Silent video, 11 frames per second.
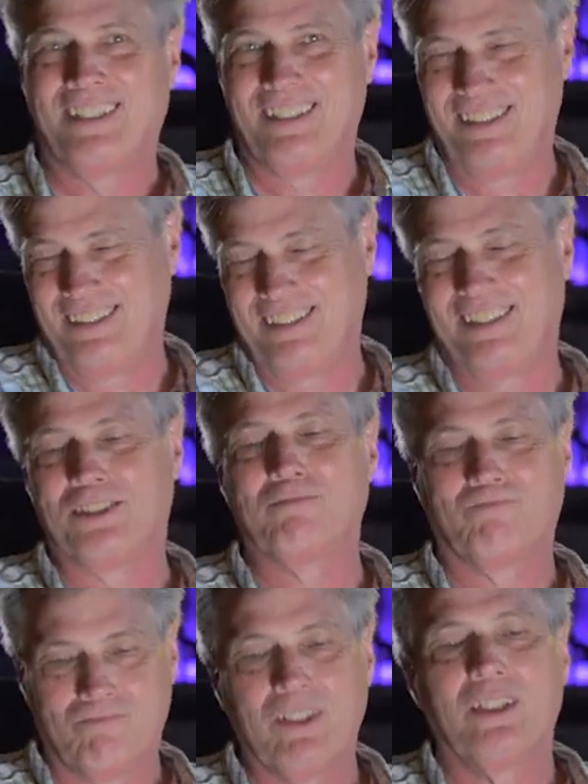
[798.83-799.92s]
And he says,
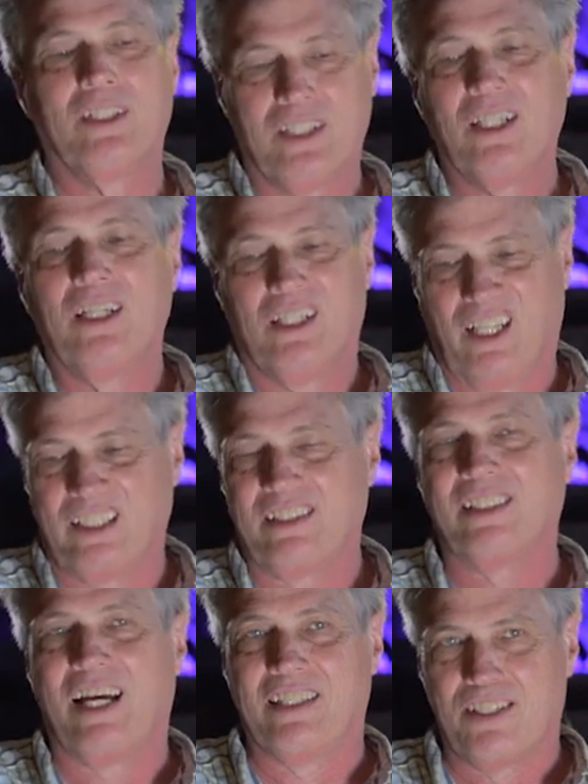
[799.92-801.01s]
like
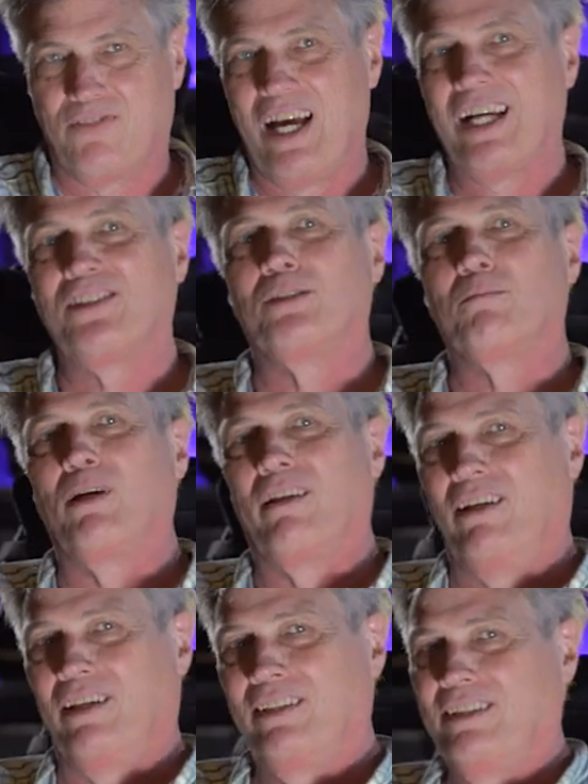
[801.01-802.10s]
Satisfaction,
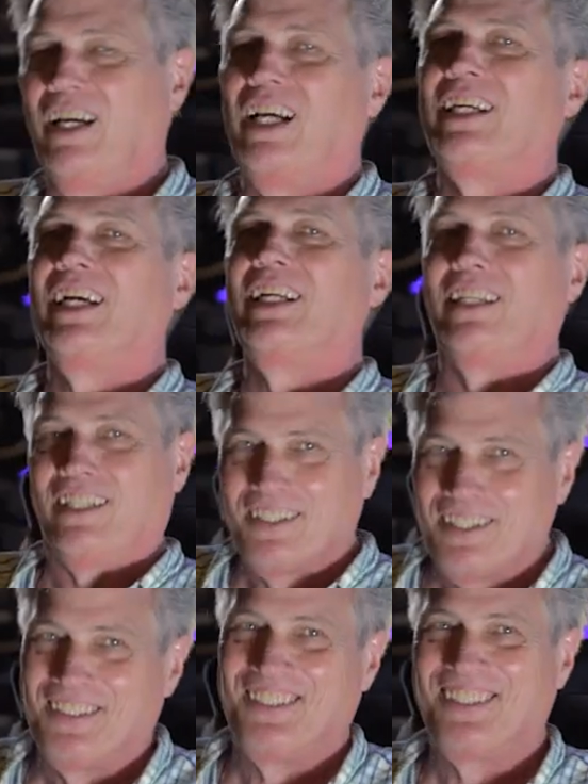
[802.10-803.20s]
brother, I get it.
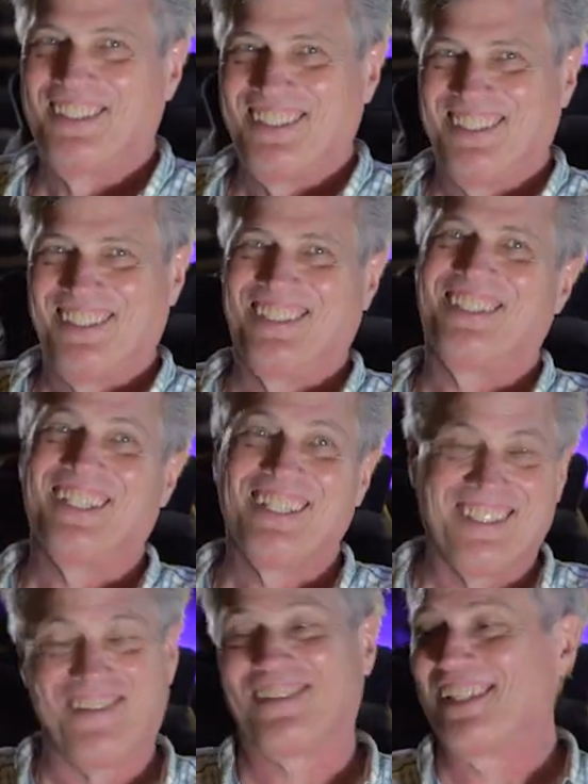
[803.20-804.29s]
Right?
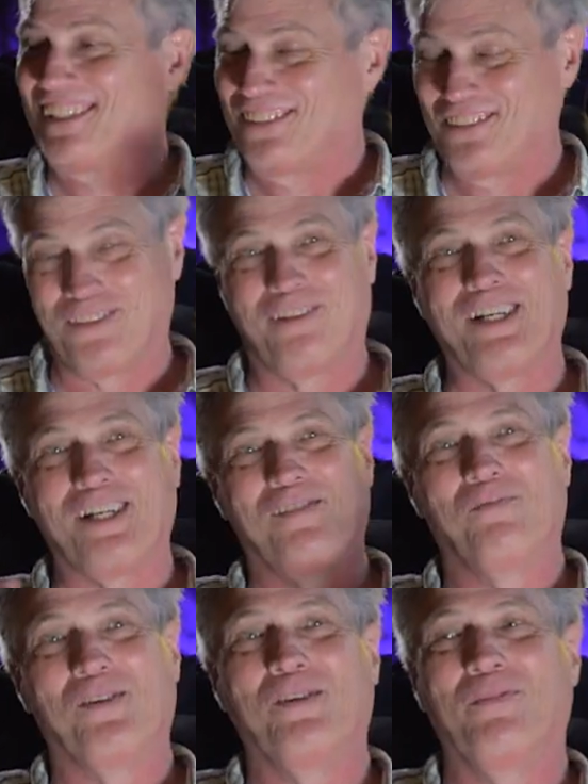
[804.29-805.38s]
It was like this
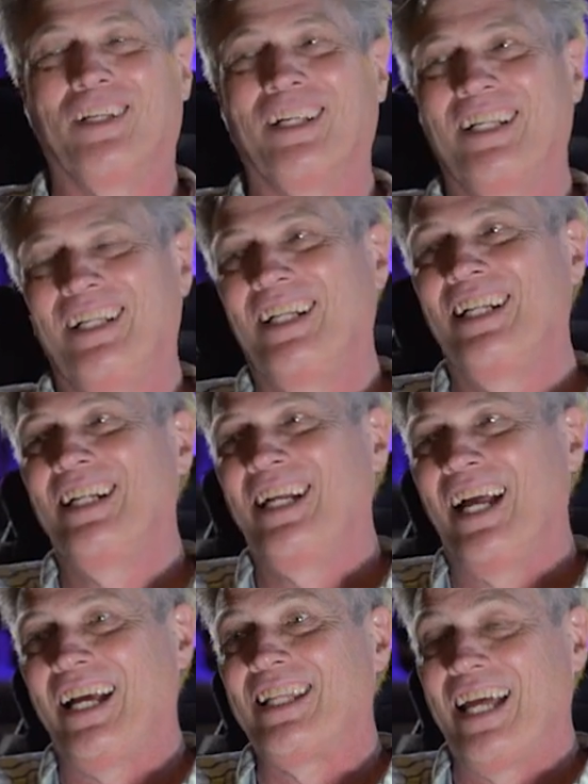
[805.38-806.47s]
great moment.
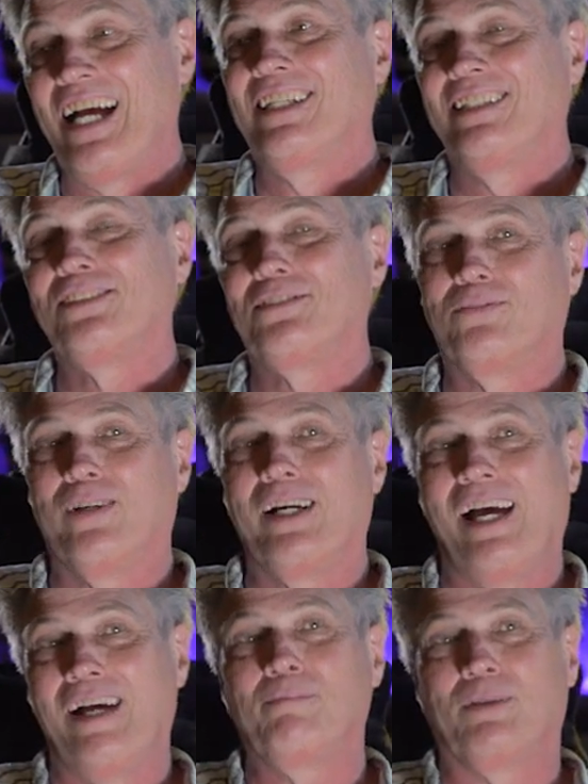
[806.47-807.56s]
And that is what
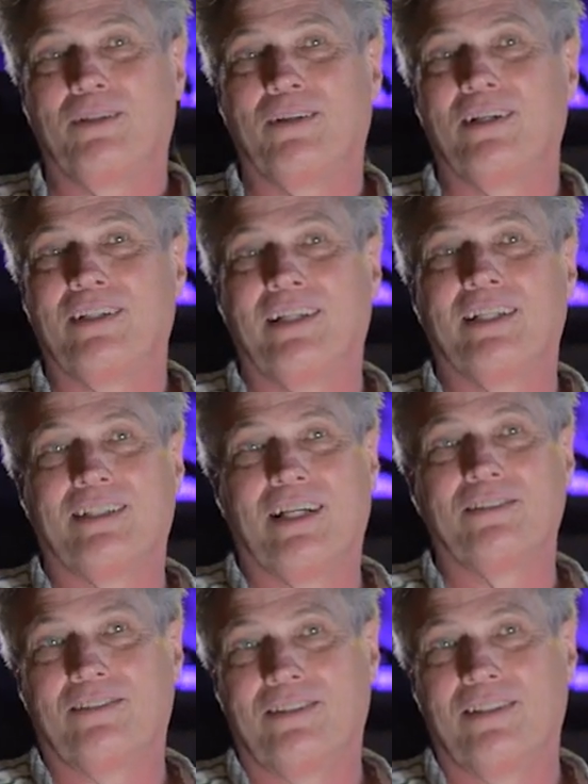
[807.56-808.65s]
happened. Like
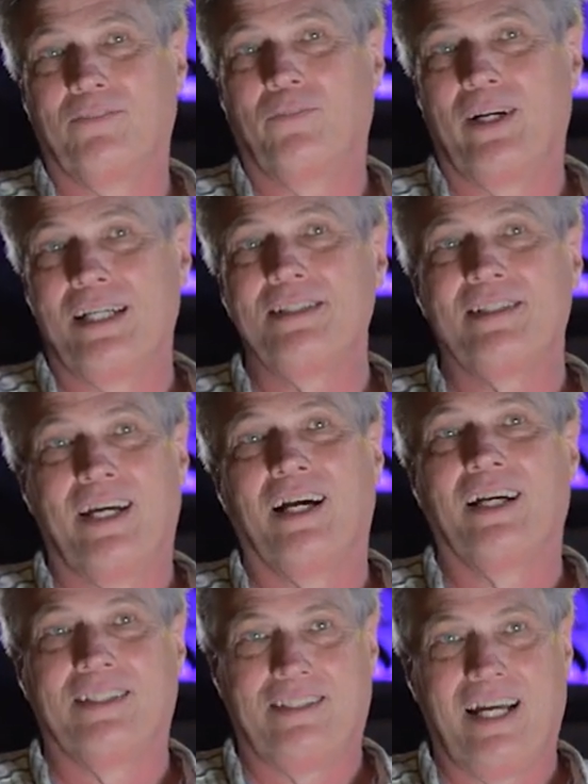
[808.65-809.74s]
I
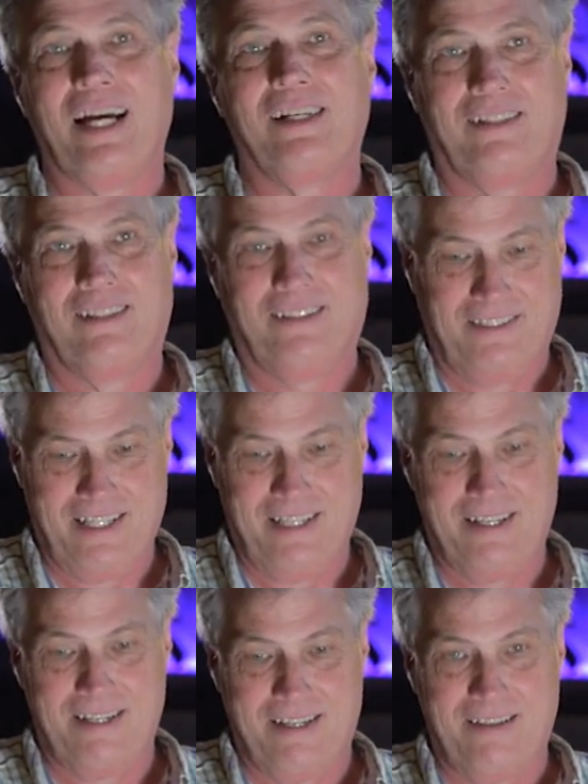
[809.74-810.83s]
sat
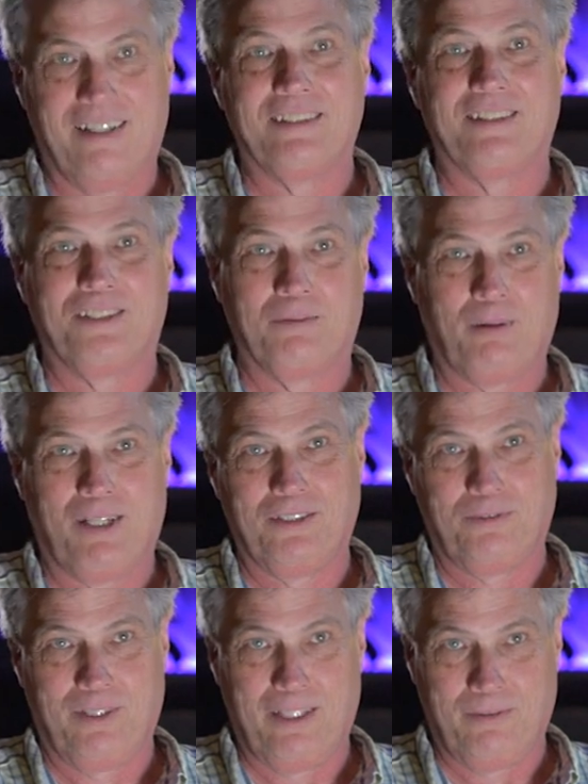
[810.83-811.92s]
and listened to
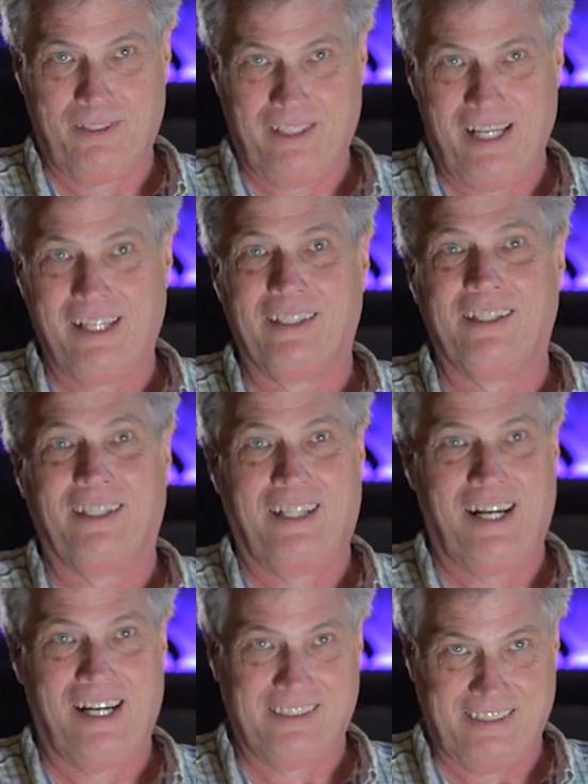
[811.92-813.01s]
parts when I was 10,
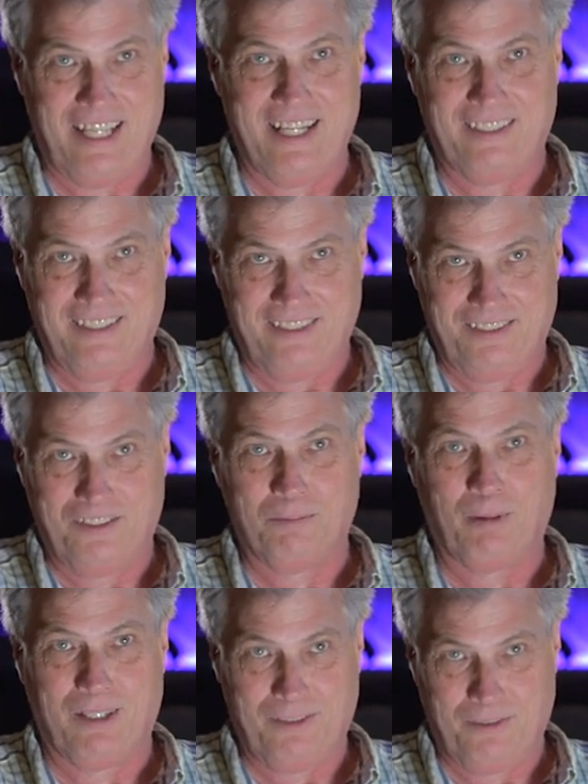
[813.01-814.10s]
I sat and listened to
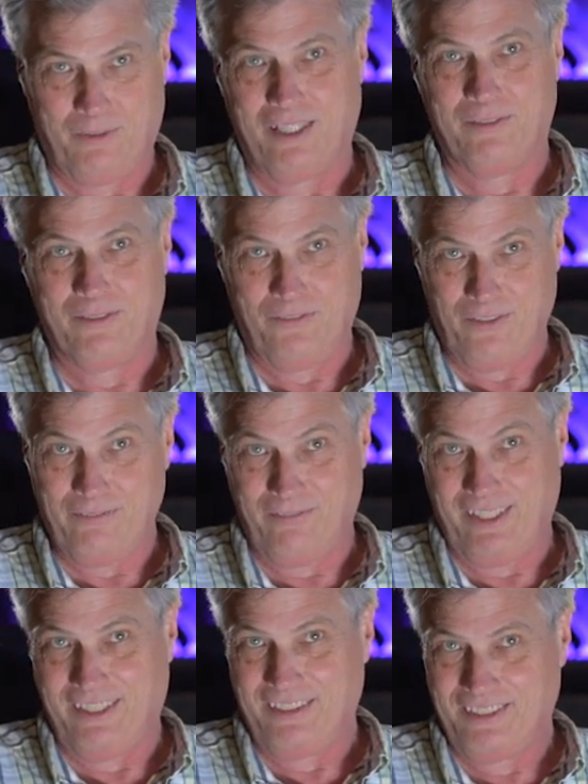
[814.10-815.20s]
parts when I was
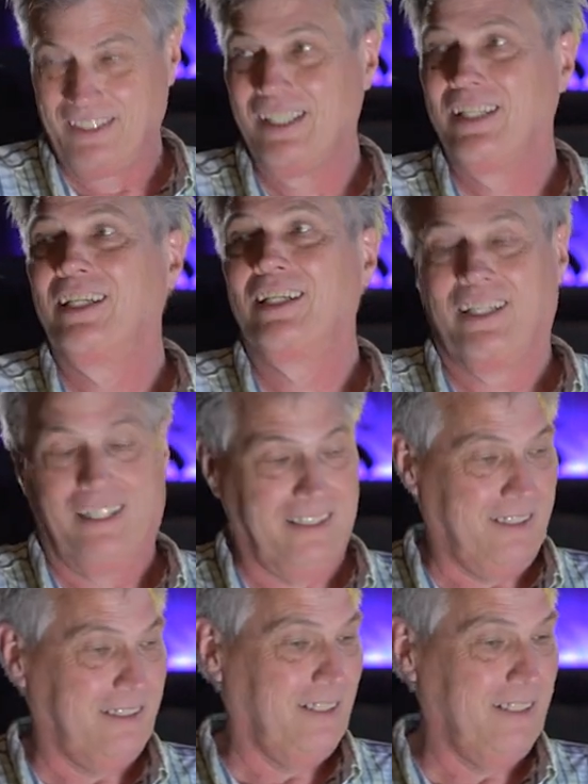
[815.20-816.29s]
50. And I
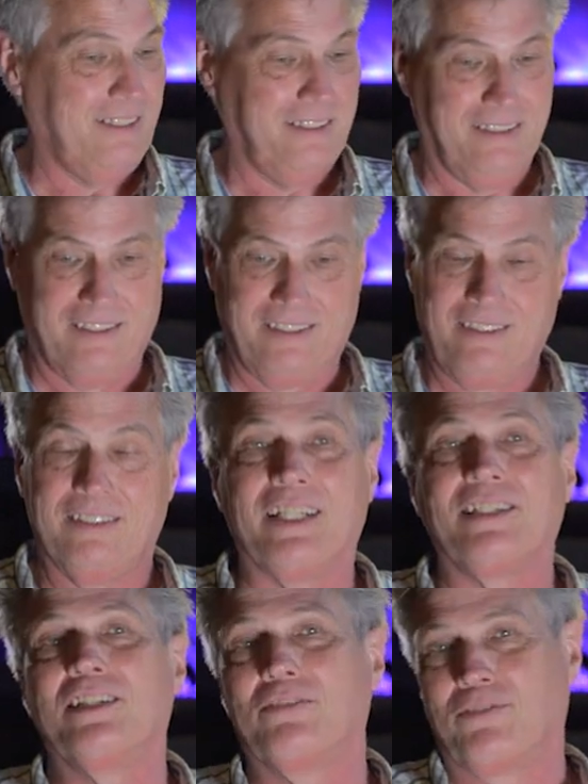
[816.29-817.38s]
just listened. I
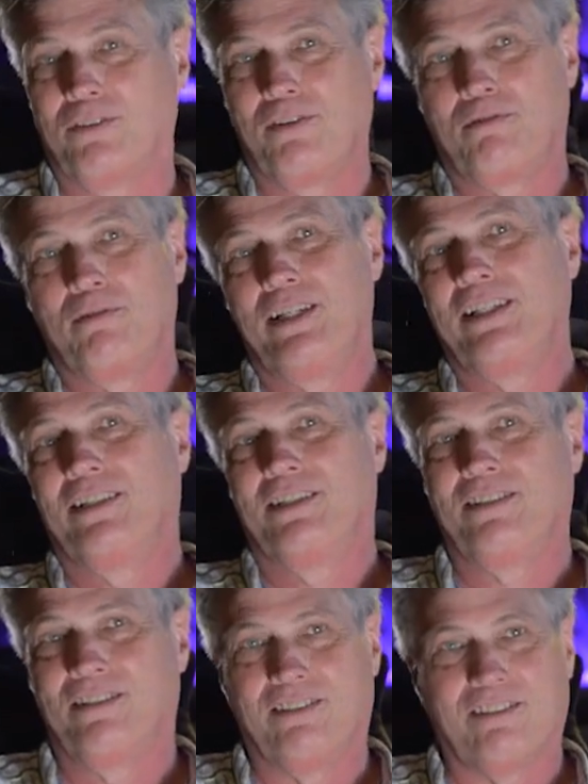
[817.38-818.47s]
did it for 3
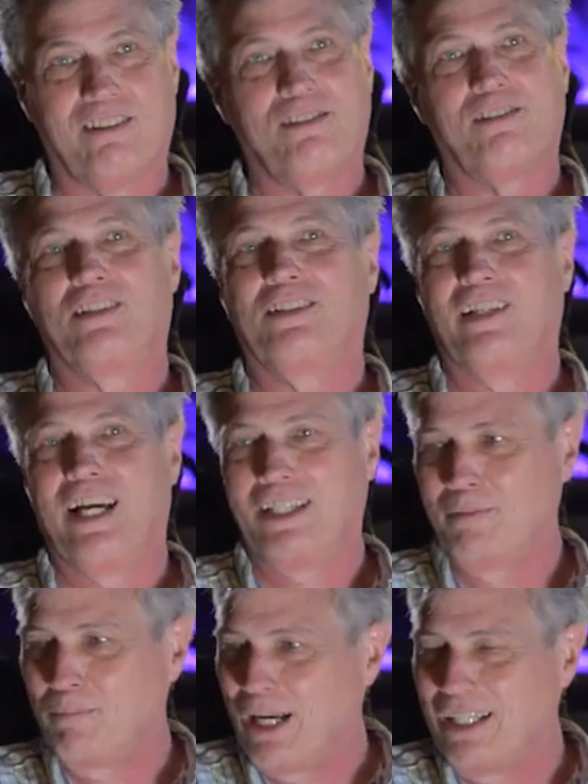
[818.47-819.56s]
years, just listening to that
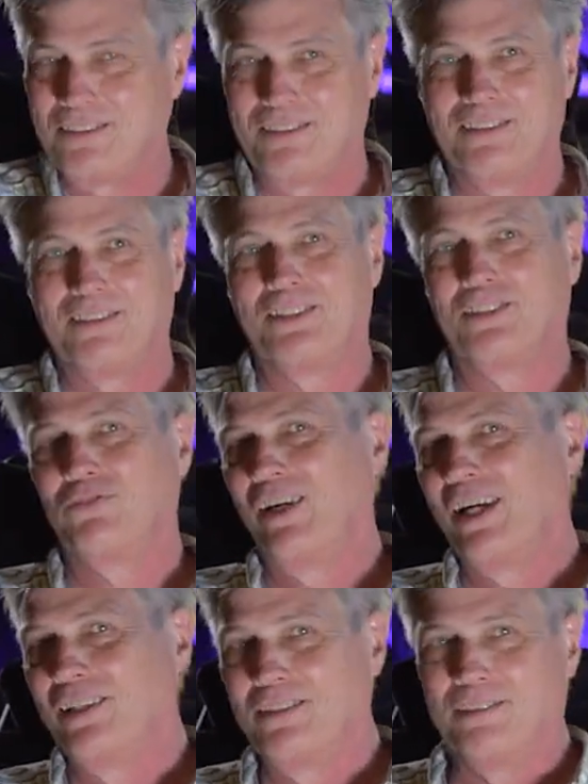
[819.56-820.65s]
capacitor, this
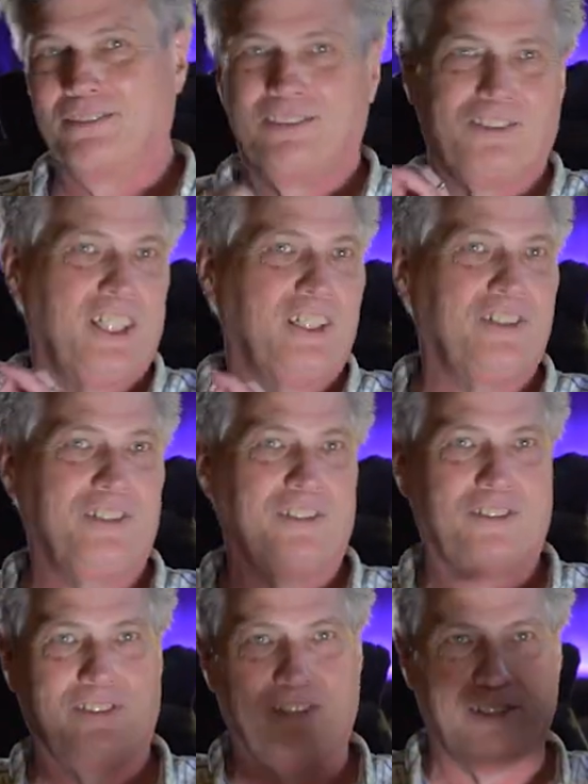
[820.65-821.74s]
value, changing the
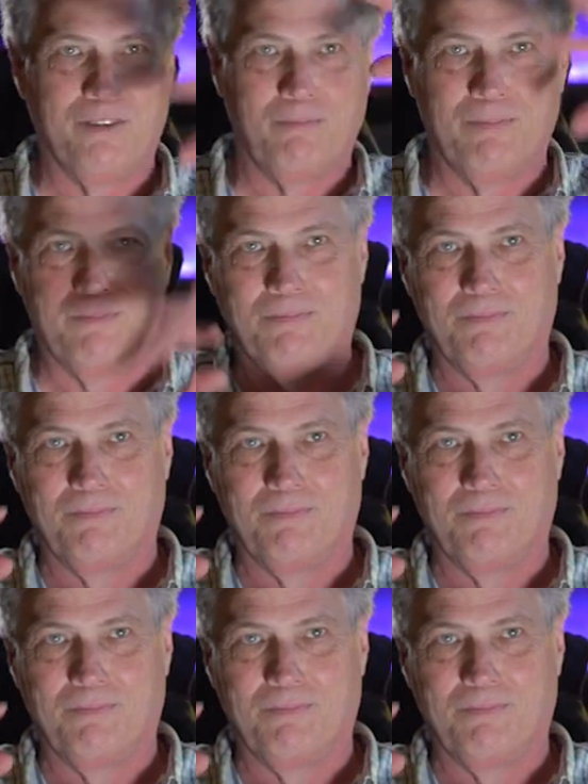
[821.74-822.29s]
slope,